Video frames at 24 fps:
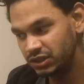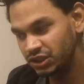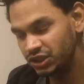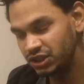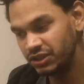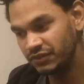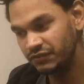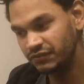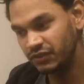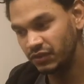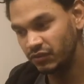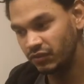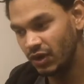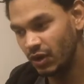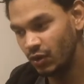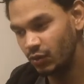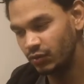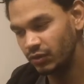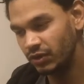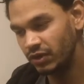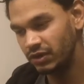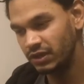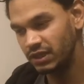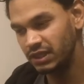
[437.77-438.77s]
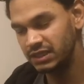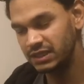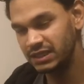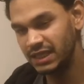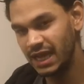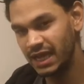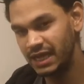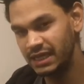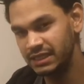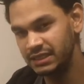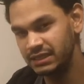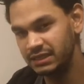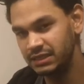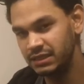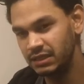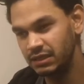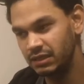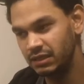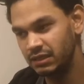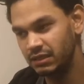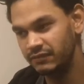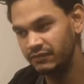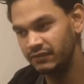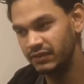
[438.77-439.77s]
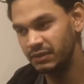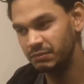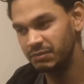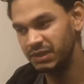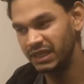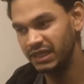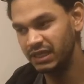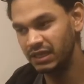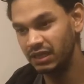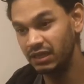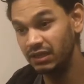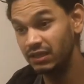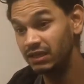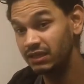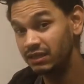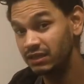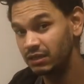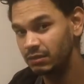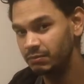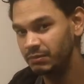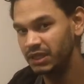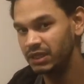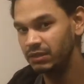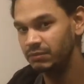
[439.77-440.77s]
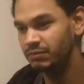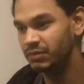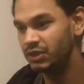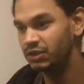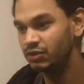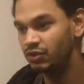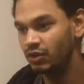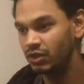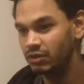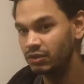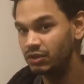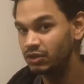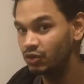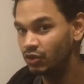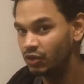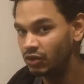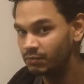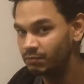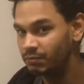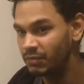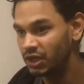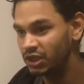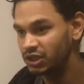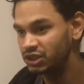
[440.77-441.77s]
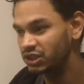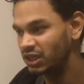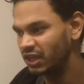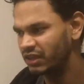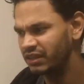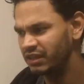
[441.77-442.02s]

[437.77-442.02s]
shift around the size of the plane a little bit, but not much.